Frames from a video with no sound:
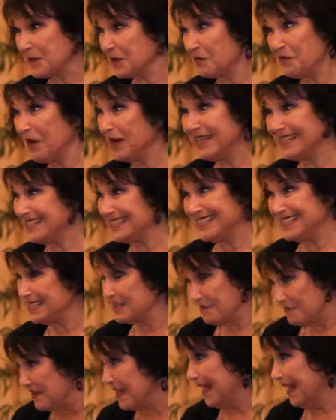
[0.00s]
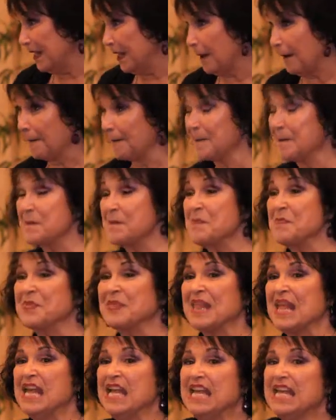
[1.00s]
wanting to submit.
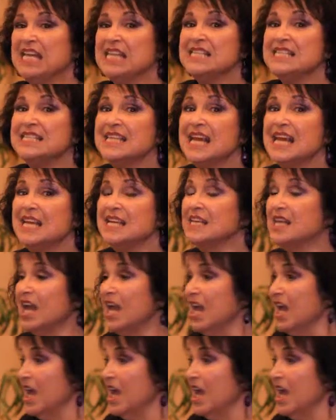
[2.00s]
He said,